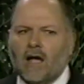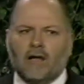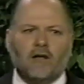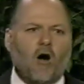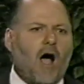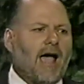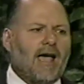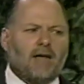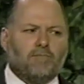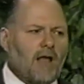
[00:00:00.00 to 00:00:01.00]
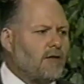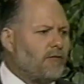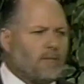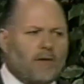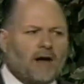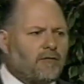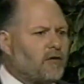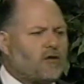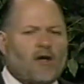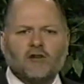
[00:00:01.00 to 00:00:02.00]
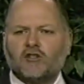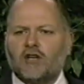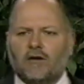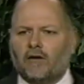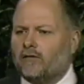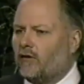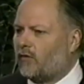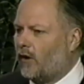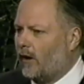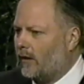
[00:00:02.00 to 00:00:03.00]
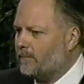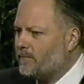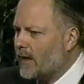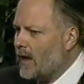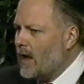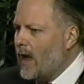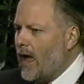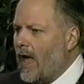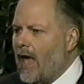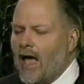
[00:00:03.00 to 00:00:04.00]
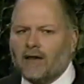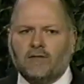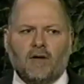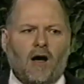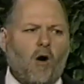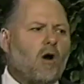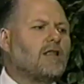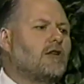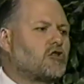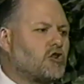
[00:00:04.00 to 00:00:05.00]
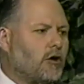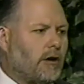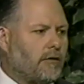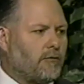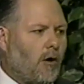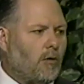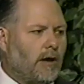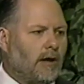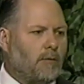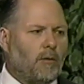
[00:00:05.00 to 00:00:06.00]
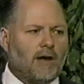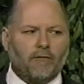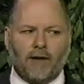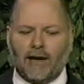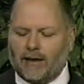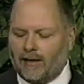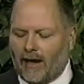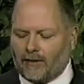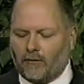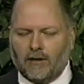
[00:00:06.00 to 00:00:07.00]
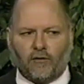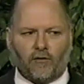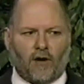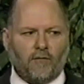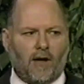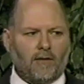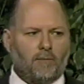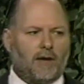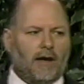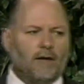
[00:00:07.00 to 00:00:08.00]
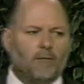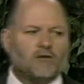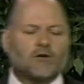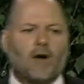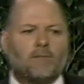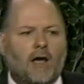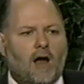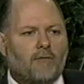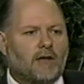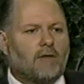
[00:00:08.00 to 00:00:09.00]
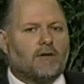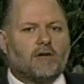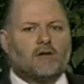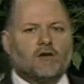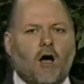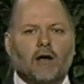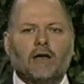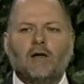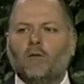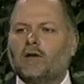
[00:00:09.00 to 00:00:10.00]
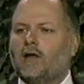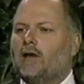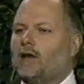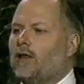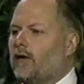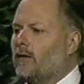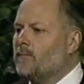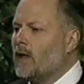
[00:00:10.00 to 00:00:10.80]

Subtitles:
you know, I had blood for breakfast, lunch, dinner, and dessert, and, a little sugar thrown in. But we never ate any of that green stuff on the plate. We'd scrape that off and give it to the dog, and he wouldn't eat it either.